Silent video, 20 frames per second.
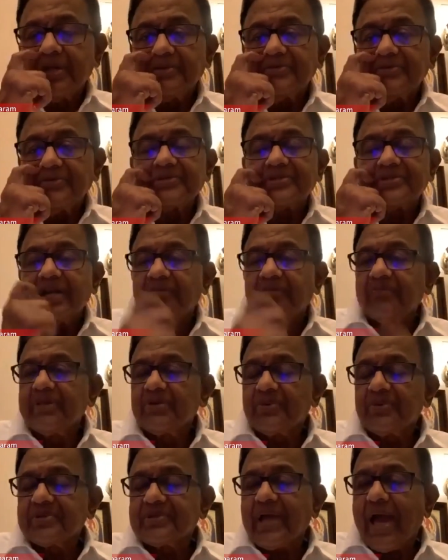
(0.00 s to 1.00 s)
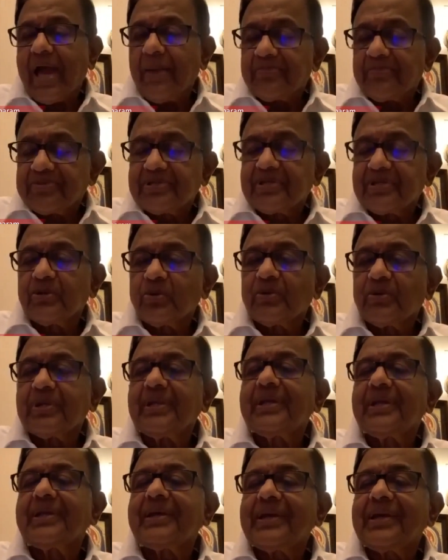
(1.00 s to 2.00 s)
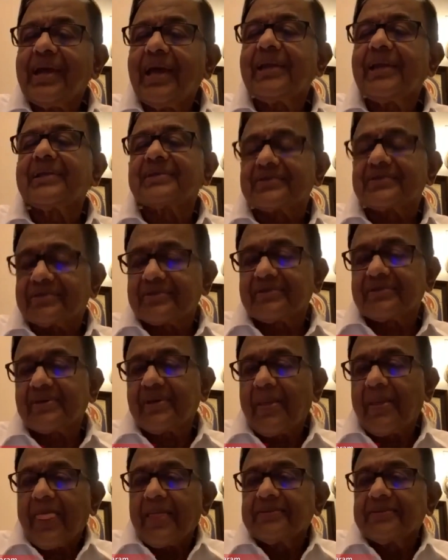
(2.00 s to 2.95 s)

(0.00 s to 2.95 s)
This government was absolutely callous.